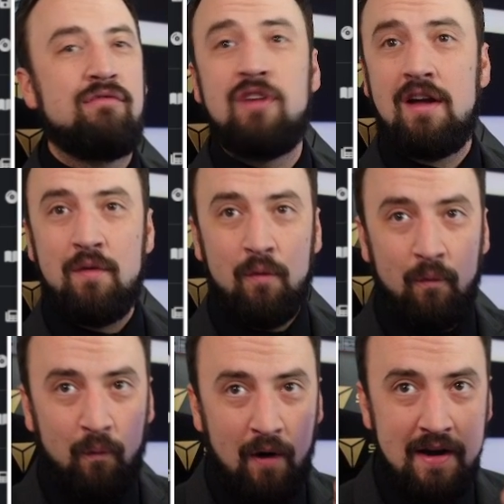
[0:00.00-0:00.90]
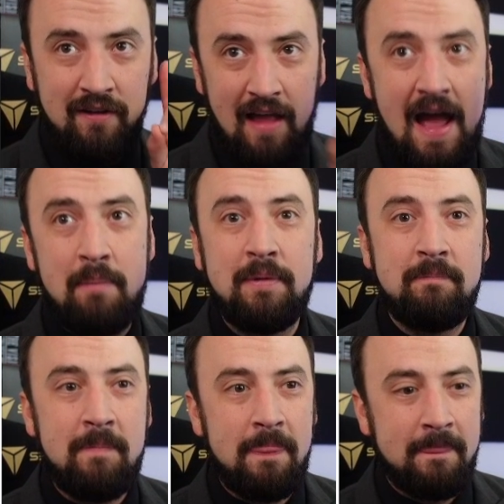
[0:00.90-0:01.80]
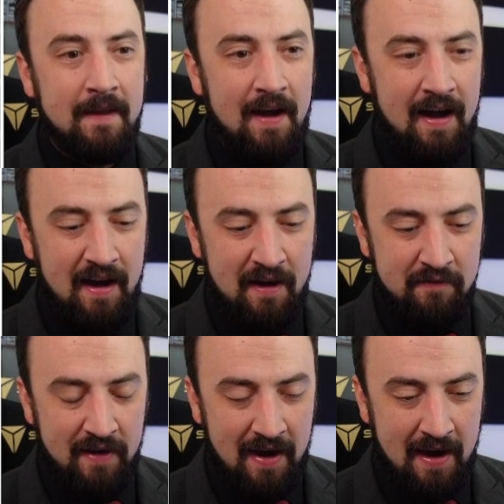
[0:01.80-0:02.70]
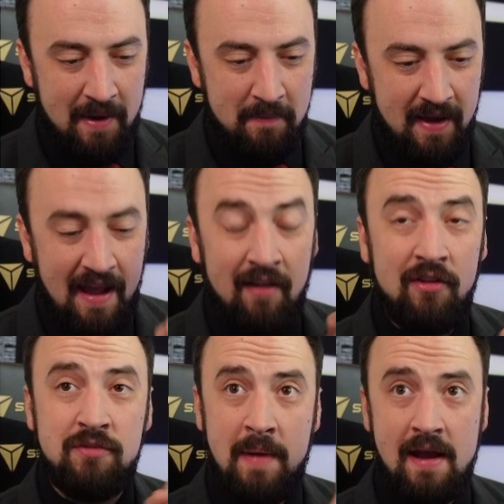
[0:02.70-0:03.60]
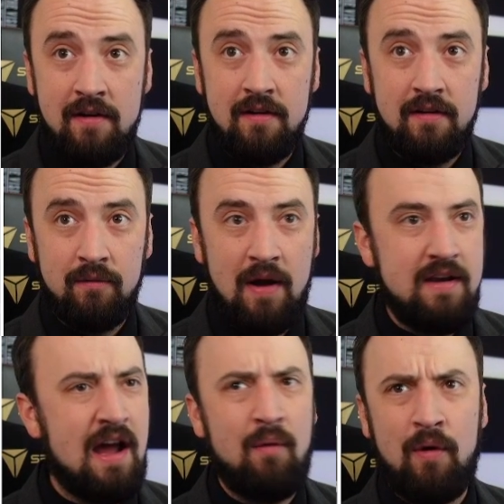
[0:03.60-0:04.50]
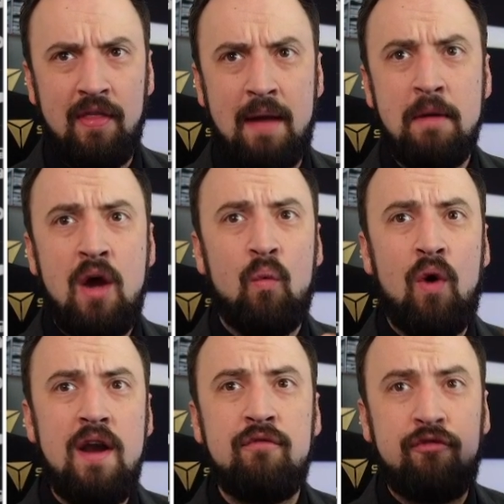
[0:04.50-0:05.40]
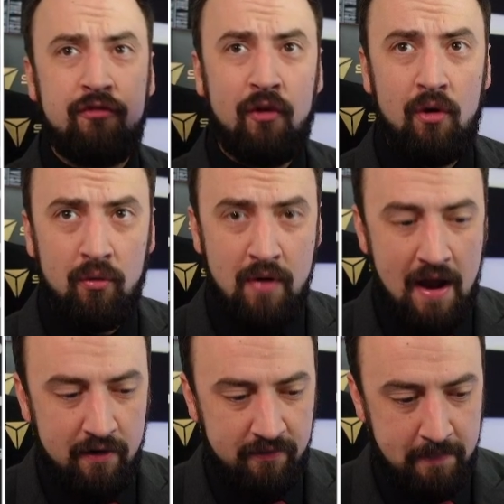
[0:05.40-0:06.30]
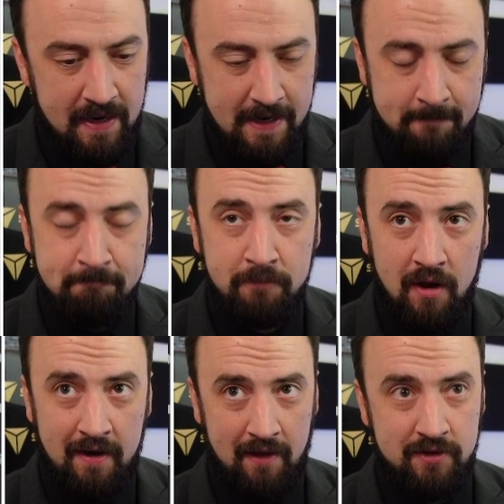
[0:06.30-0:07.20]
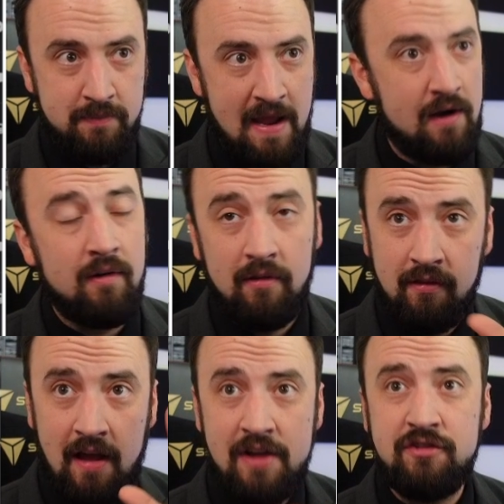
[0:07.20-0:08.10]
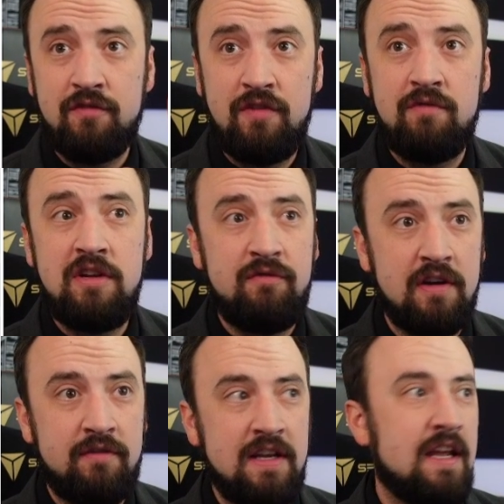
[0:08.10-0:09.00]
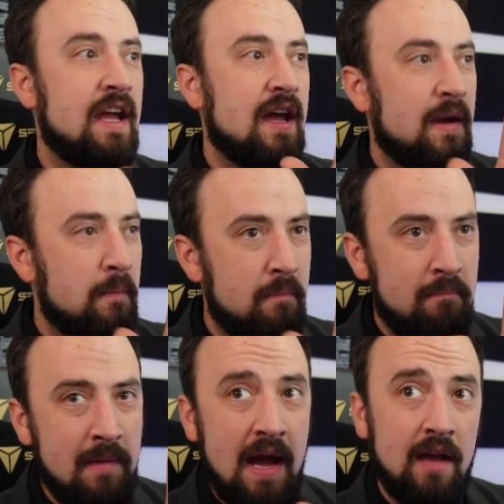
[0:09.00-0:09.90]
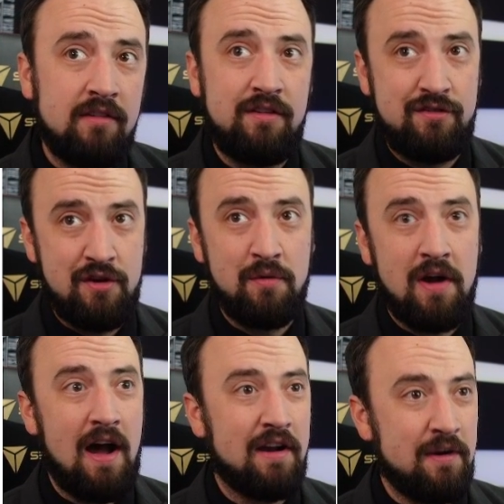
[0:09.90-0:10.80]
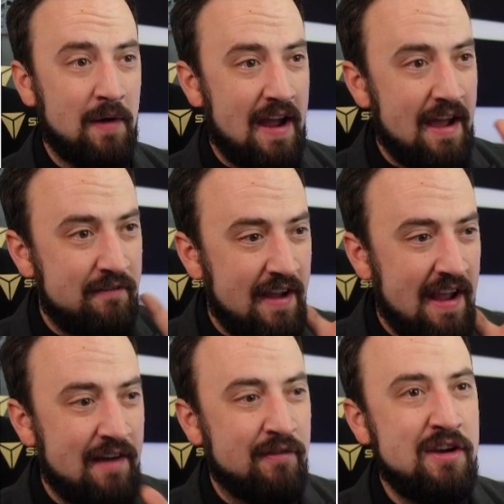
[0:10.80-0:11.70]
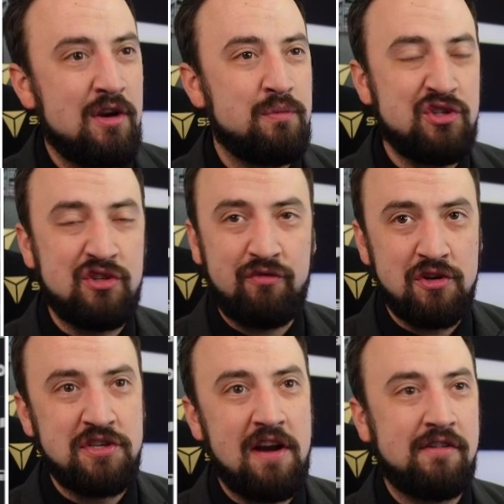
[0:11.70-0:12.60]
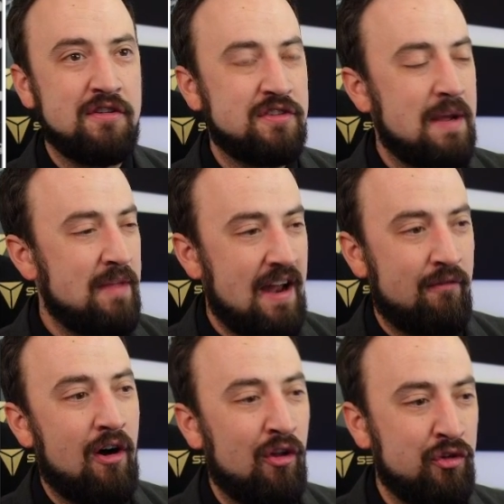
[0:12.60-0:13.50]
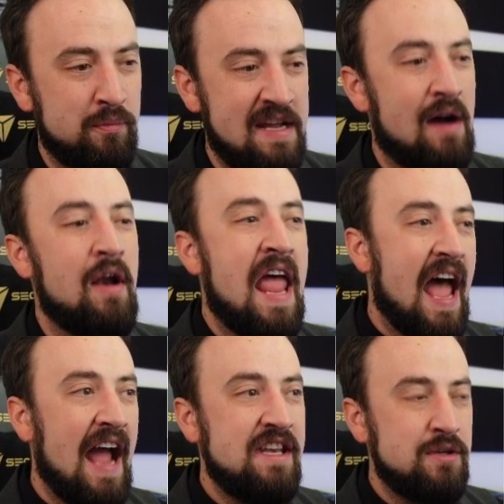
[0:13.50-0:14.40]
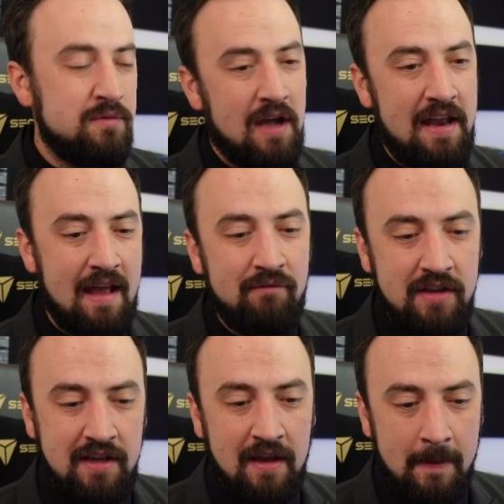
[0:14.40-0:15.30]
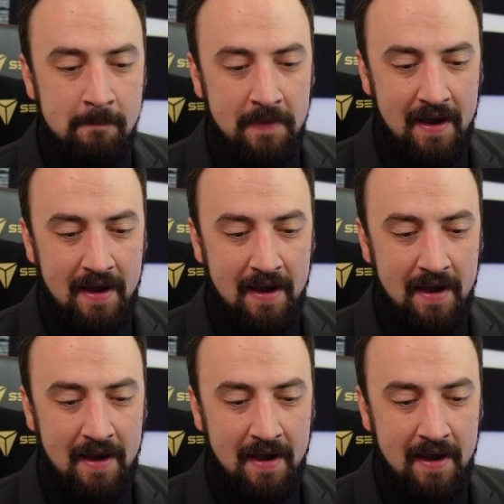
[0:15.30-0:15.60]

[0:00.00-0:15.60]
I've done one lap of Ellen's banner, right? Not one lap, one full round of pity on Ellen's banner, lost the 50-50, maxed Soukaku. I have every dupe. She's the first character in this game that I have all duped out. I do not have the